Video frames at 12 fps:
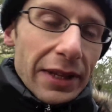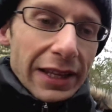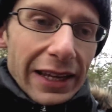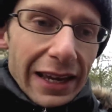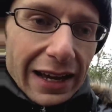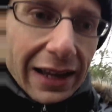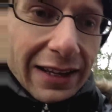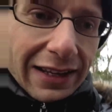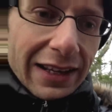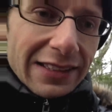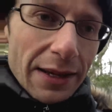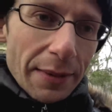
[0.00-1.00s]
of the
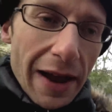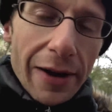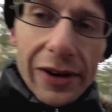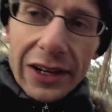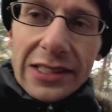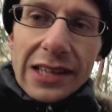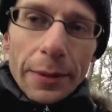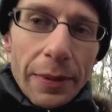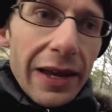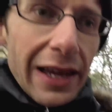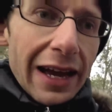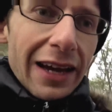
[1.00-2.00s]
some areas up
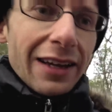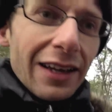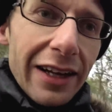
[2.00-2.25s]
here